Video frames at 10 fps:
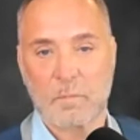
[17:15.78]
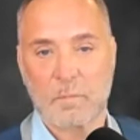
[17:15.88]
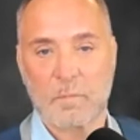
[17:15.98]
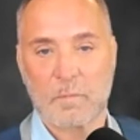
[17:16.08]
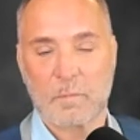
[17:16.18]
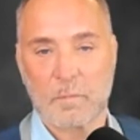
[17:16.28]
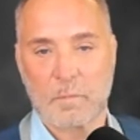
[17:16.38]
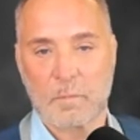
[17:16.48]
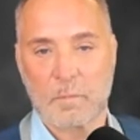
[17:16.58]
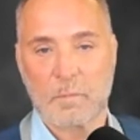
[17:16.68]

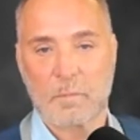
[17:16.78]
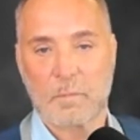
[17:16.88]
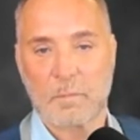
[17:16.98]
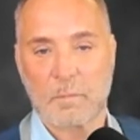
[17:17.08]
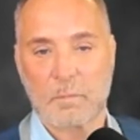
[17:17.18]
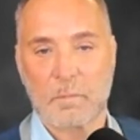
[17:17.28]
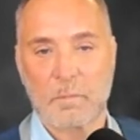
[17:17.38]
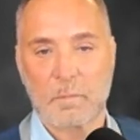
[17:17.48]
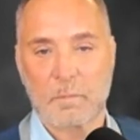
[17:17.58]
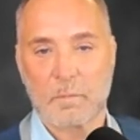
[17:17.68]

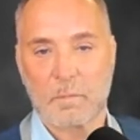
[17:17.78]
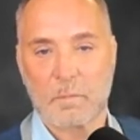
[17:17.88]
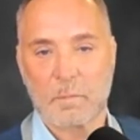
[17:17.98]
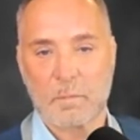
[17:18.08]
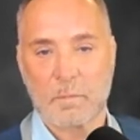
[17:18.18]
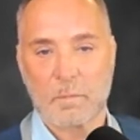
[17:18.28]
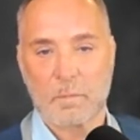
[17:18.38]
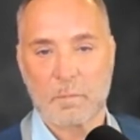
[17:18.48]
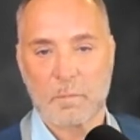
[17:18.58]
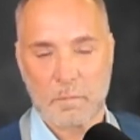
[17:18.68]

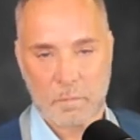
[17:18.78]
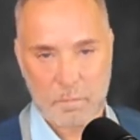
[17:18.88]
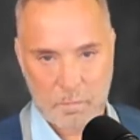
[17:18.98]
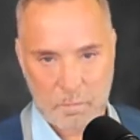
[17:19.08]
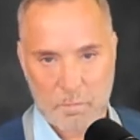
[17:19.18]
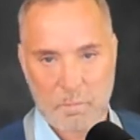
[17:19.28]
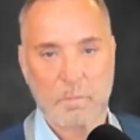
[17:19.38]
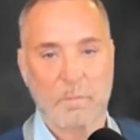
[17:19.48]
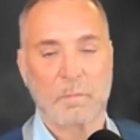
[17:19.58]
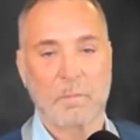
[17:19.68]

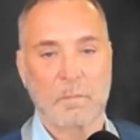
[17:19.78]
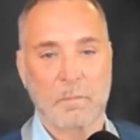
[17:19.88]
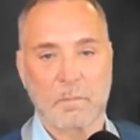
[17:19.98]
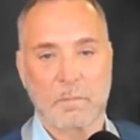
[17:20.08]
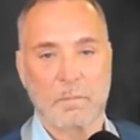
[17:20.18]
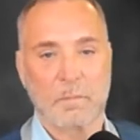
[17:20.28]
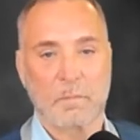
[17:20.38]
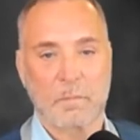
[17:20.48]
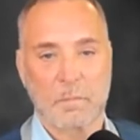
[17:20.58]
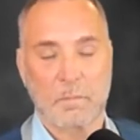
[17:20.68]

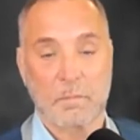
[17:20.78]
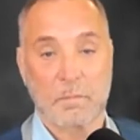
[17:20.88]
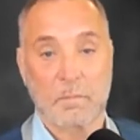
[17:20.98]
(silent)